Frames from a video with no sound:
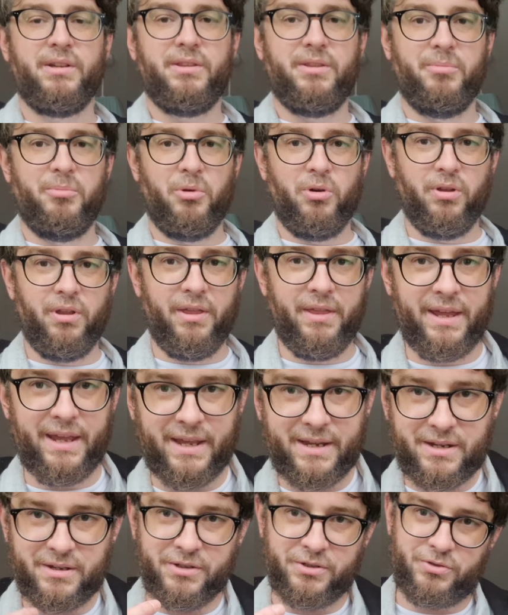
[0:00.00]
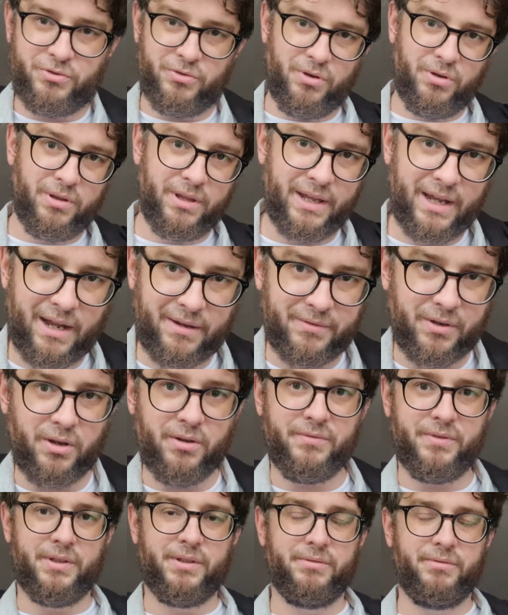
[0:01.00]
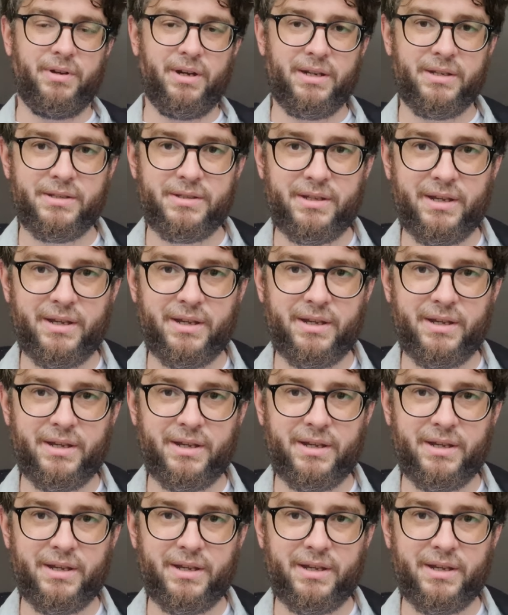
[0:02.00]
the more that they control they have over you, right?